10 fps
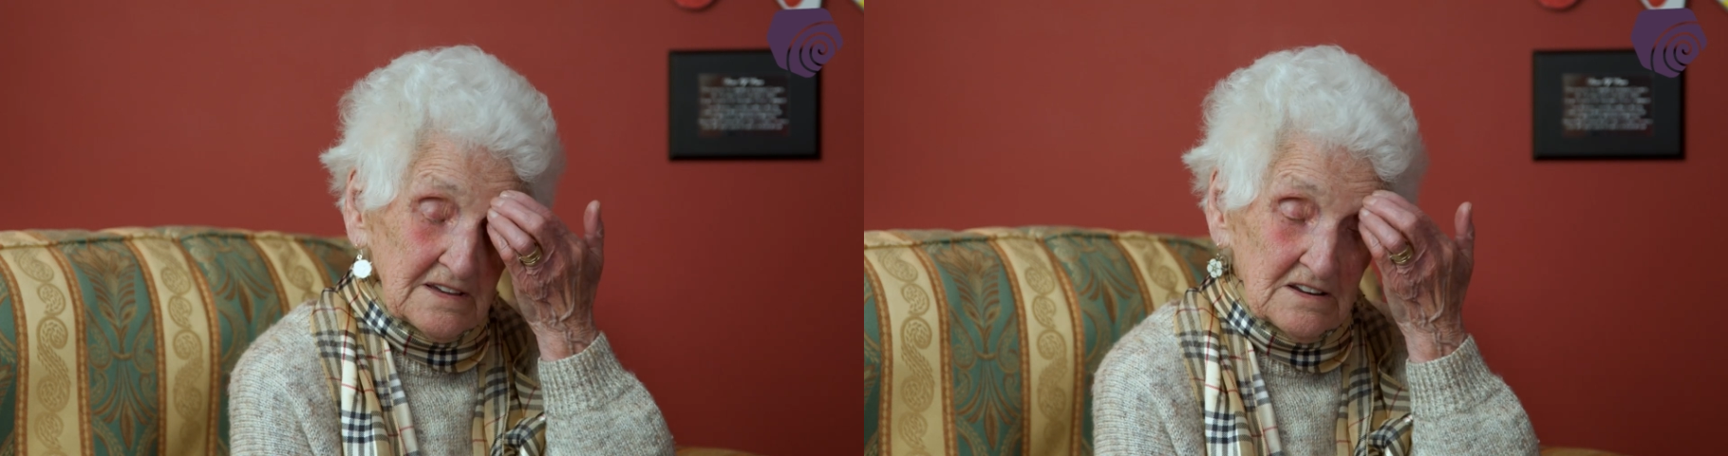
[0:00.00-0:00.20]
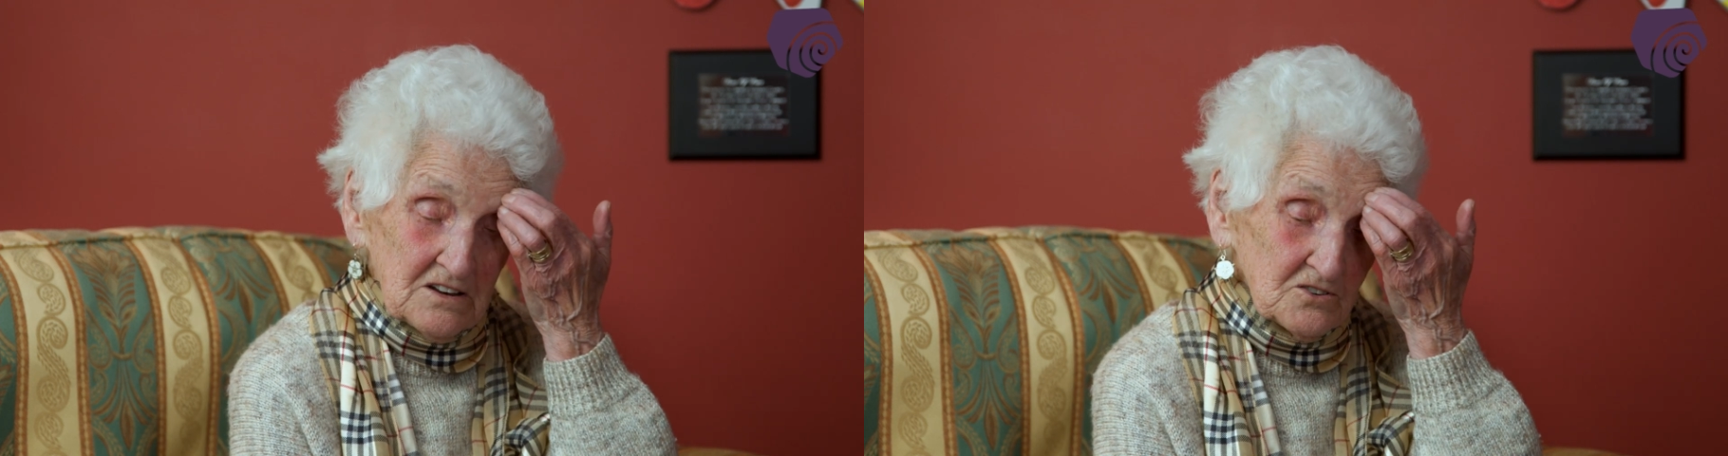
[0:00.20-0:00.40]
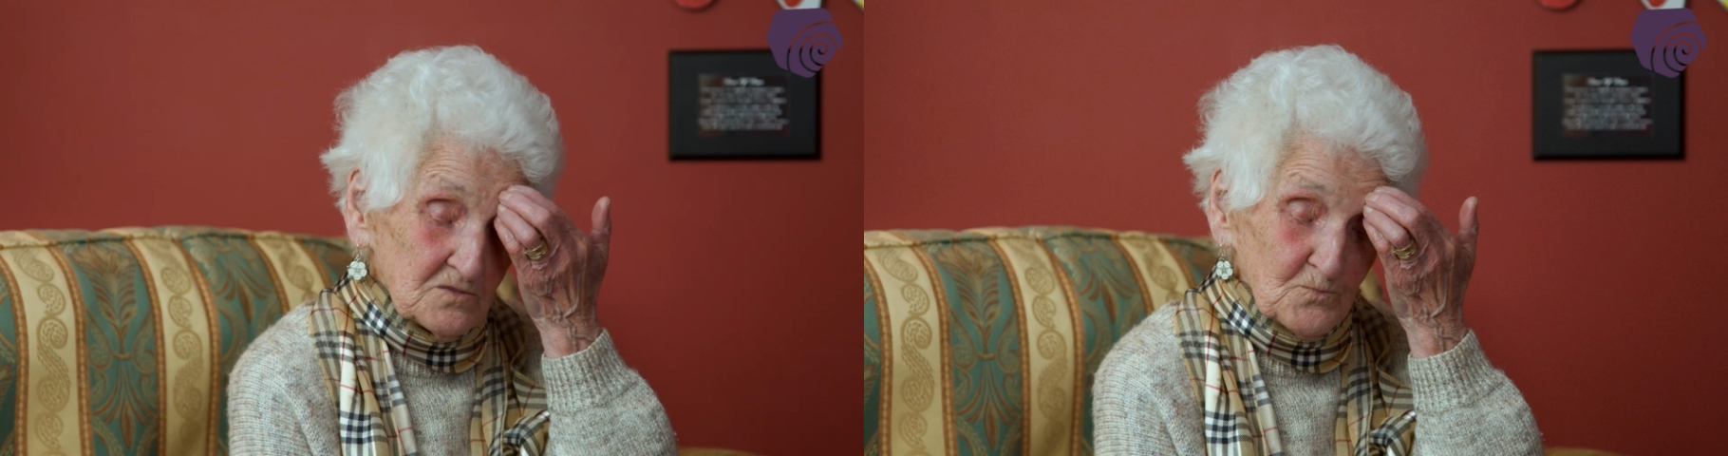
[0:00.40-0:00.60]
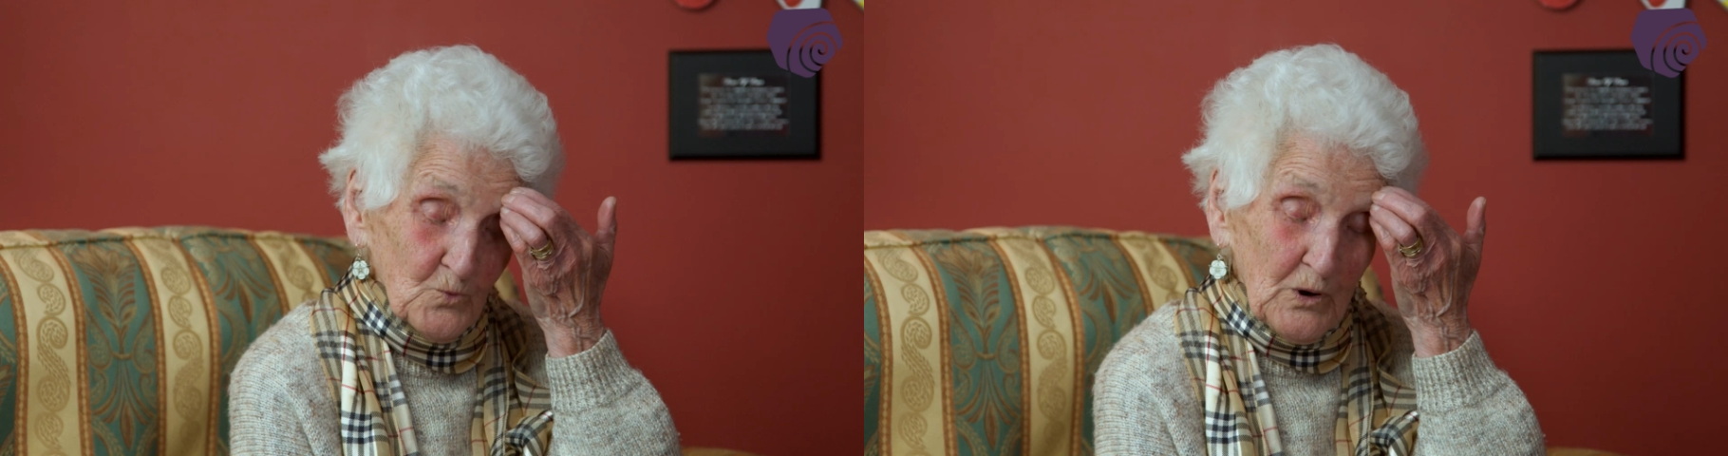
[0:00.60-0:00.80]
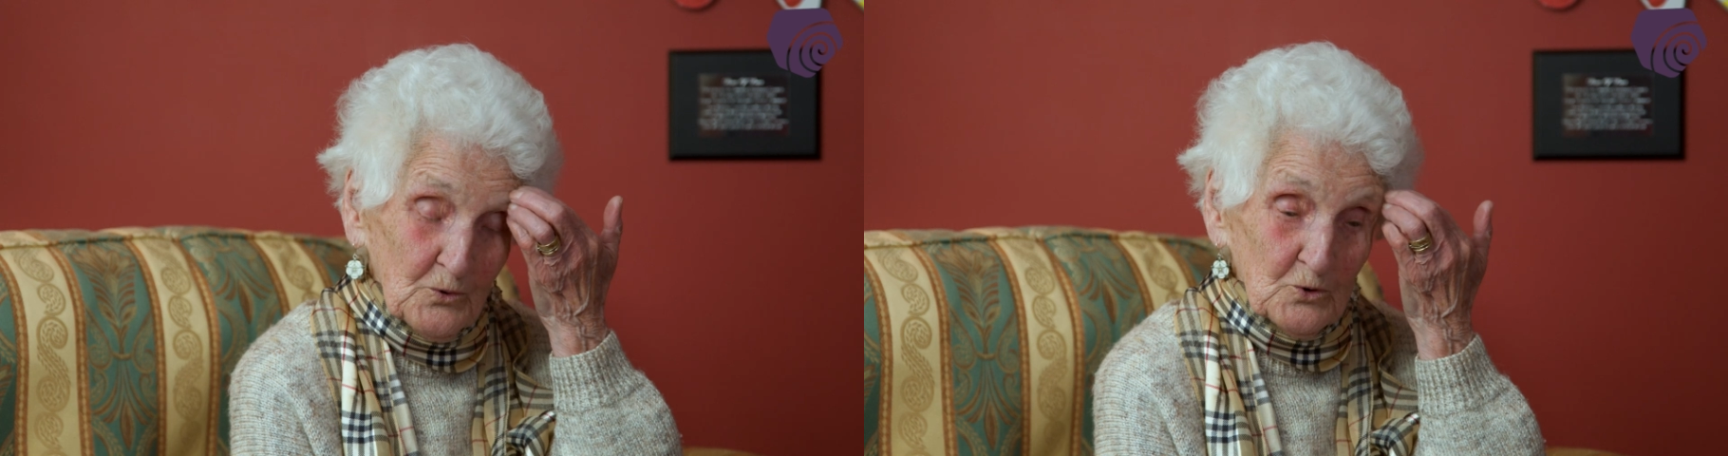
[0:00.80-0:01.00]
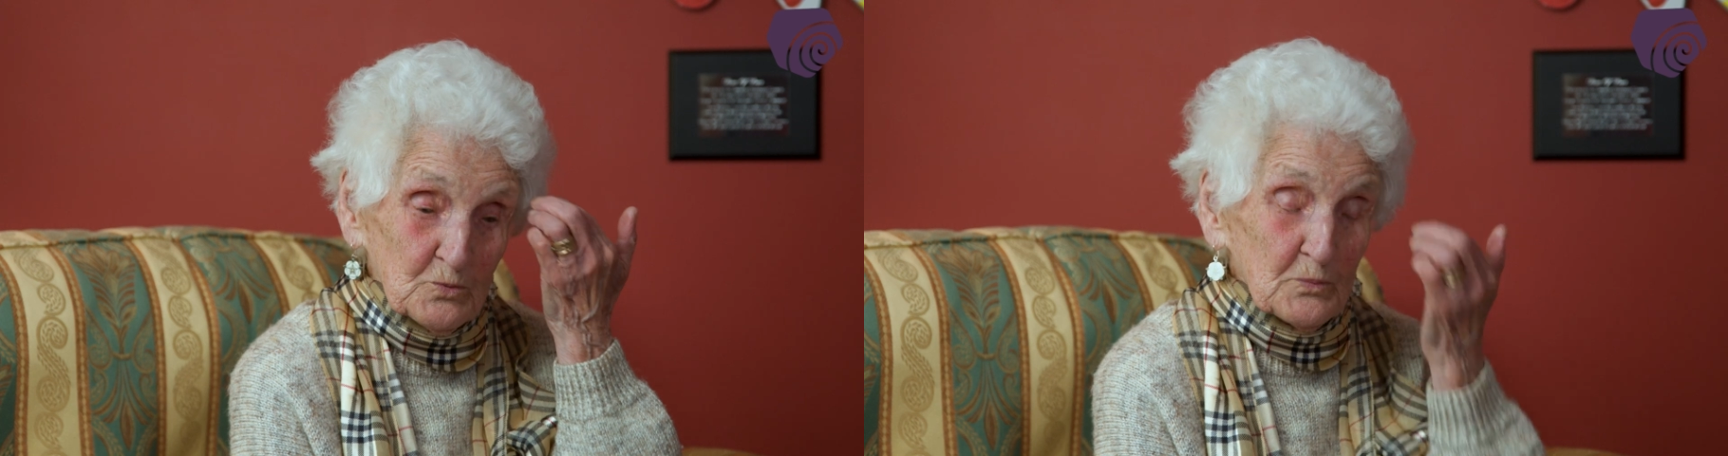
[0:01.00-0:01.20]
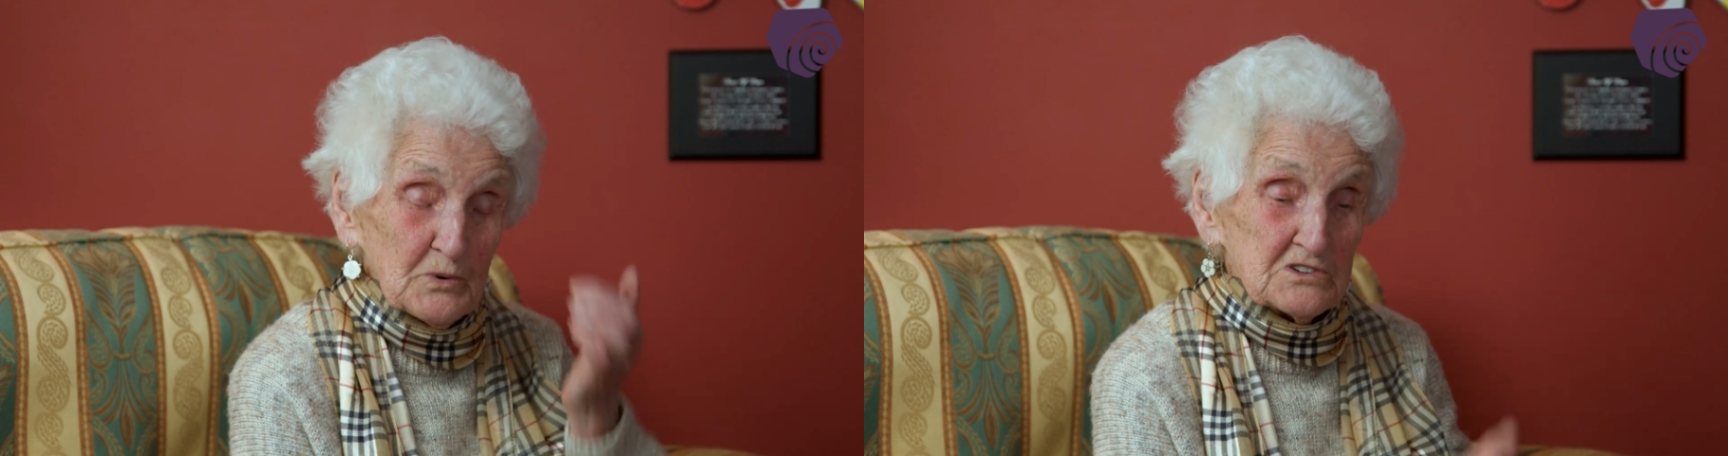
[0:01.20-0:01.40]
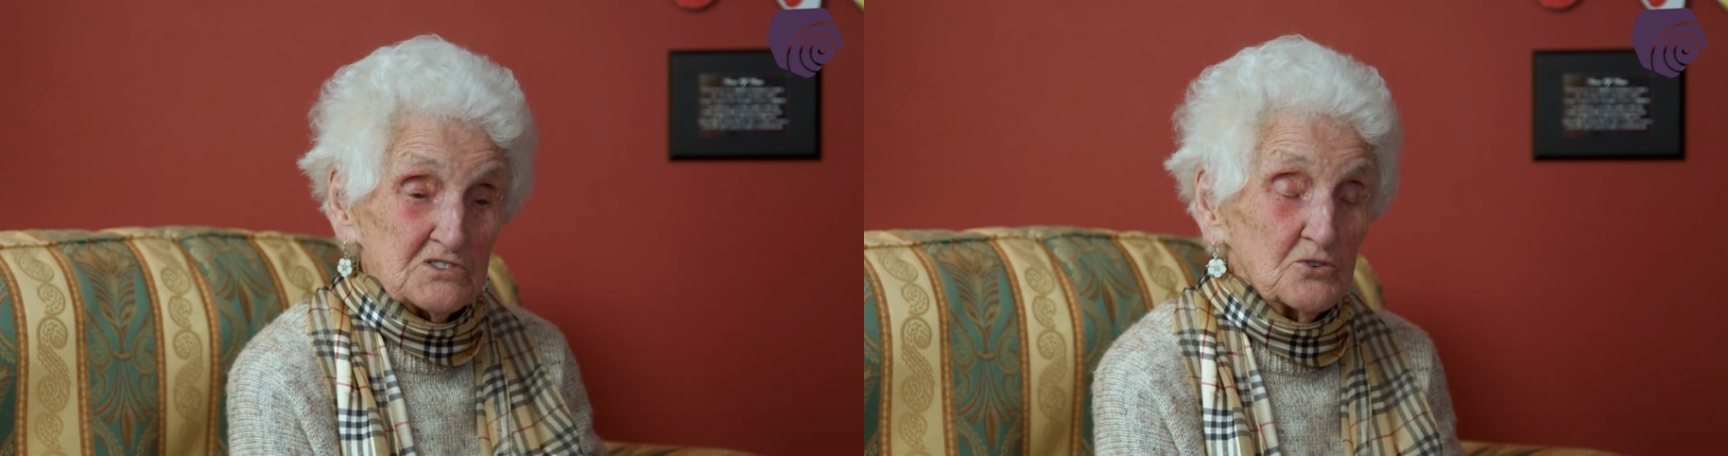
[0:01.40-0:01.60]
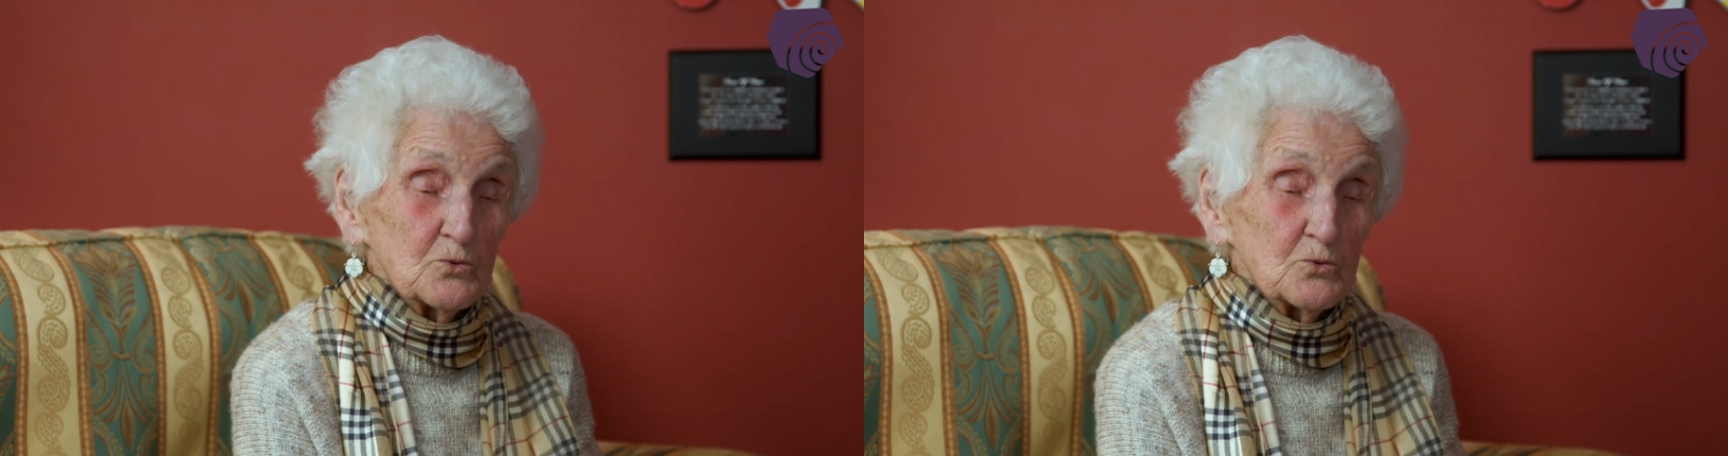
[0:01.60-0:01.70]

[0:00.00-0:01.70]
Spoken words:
He wound up a prisoner